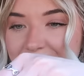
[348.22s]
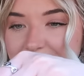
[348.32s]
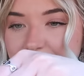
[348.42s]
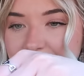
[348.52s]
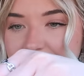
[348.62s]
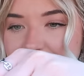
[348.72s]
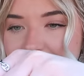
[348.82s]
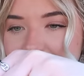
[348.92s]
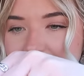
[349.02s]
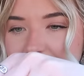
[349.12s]
Let's put
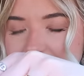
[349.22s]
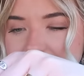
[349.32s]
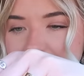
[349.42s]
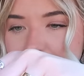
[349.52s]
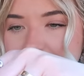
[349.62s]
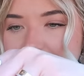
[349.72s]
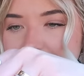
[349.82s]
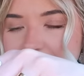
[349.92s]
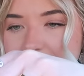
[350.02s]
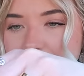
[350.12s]
the
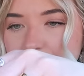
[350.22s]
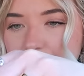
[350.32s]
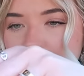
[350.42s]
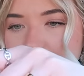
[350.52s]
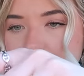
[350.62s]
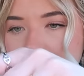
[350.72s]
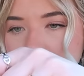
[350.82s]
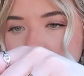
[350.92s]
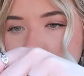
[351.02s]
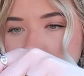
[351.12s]
spicy
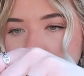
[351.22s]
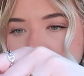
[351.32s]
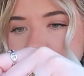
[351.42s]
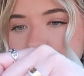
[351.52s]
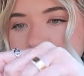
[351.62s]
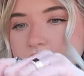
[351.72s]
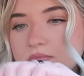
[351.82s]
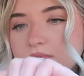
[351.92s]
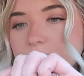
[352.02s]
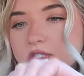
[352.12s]
3-pepper
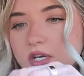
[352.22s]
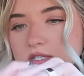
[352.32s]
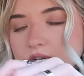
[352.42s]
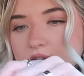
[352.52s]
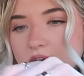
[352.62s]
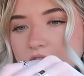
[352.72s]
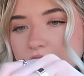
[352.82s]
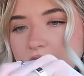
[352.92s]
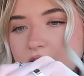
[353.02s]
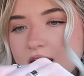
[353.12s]
sauce on
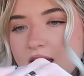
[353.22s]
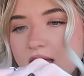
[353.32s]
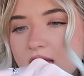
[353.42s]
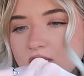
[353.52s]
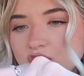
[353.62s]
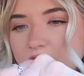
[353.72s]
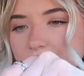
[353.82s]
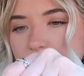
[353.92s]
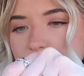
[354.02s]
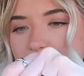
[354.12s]
here and try
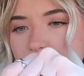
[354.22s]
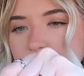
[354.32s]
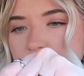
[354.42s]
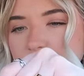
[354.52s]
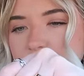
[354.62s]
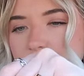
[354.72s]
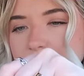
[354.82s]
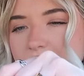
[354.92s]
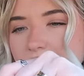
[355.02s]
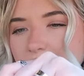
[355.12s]
it with that, which to
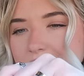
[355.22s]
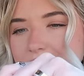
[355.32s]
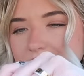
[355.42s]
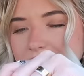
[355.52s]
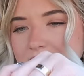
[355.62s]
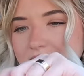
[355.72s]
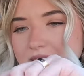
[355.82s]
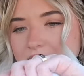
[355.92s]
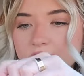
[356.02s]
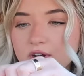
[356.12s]
be
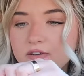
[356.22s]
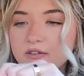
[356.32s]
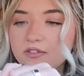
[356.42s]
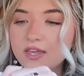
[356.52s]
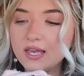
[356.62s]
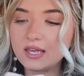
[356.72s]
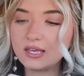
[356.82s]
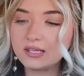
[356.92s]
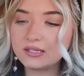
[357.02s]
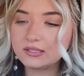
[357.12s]
honest, I don't even think
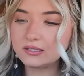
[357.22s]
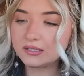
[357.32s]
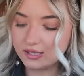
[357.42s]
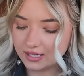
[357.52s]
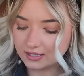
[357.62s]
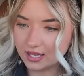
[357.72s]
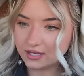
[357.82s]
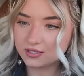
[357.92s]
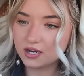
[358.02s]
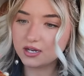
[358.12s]
it needs
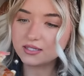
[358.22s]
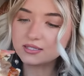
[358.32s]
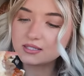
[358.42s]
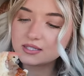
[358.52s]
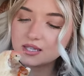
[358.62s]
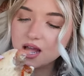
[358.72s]
that sauce.